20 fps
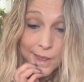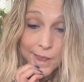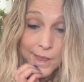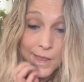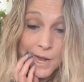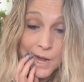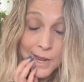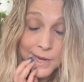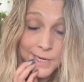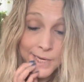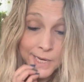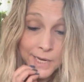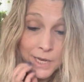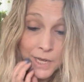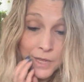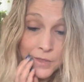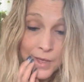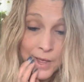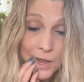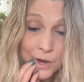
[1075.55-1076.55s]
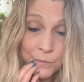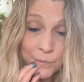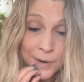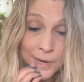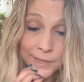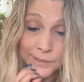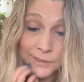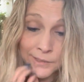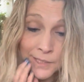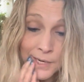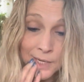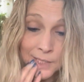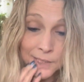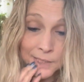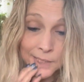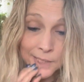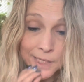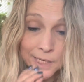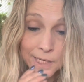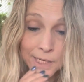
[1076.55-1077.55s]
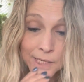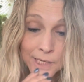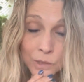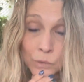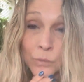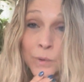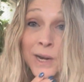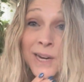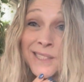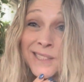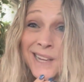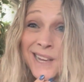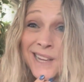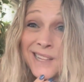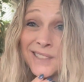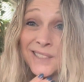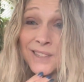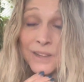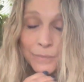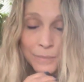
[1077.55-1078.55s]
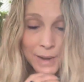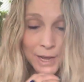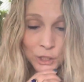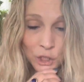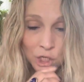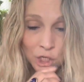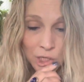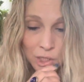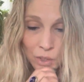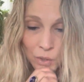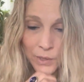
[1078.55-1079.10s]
An idea that renates, renates and magic.